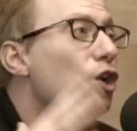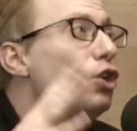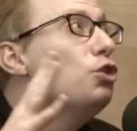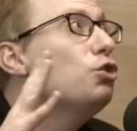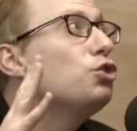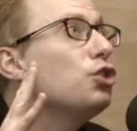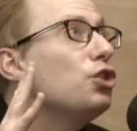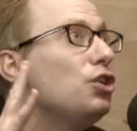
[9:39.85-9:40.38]

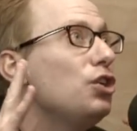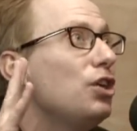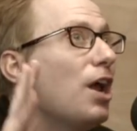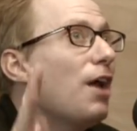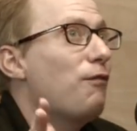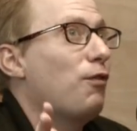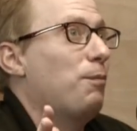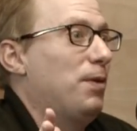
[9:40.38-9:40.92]
You should
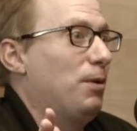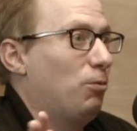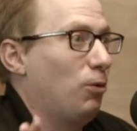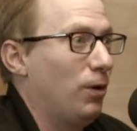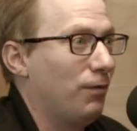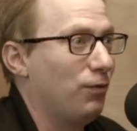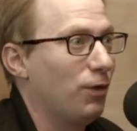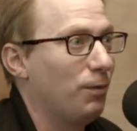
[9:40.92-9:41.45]
never be
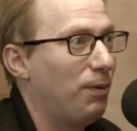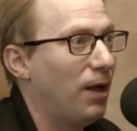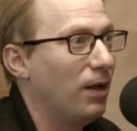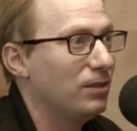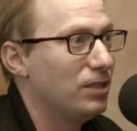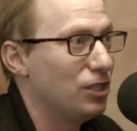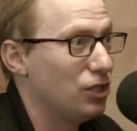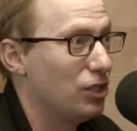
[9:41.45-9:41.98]
rooting for the
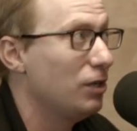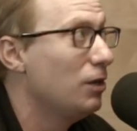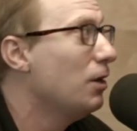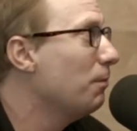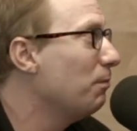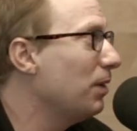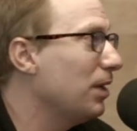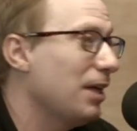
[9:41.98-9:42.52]
politician,
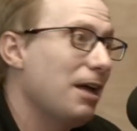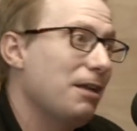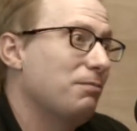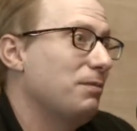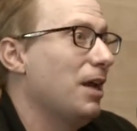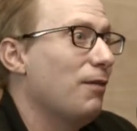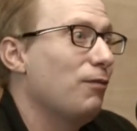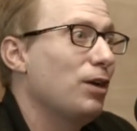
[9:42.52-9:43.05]
but
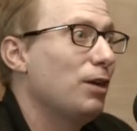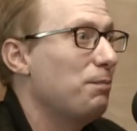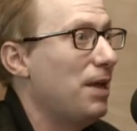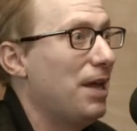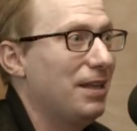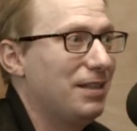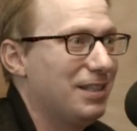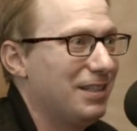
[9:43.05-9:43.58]
yet every debate.